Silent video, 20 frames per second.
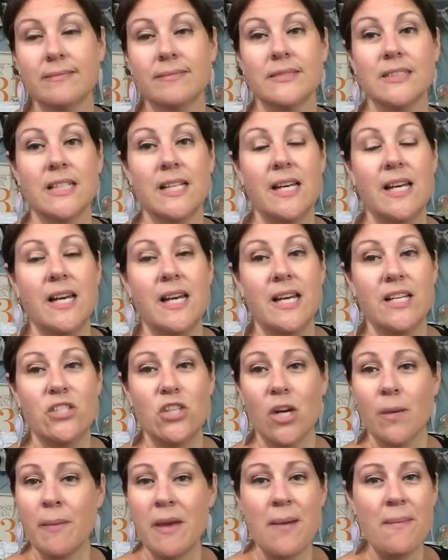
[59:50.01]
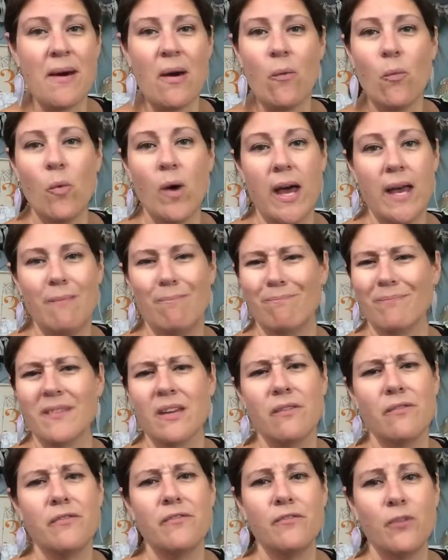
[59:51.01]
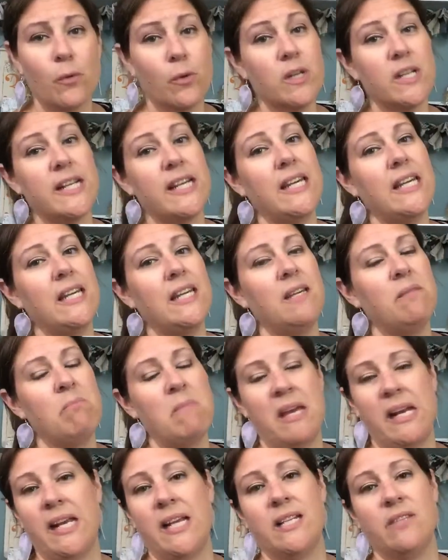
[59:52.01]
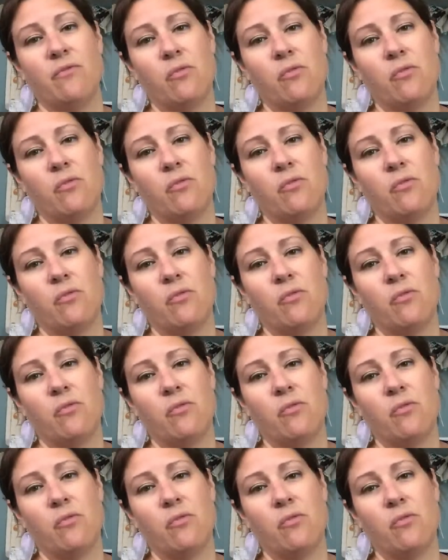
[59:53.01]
It took me about what? 40 minutes,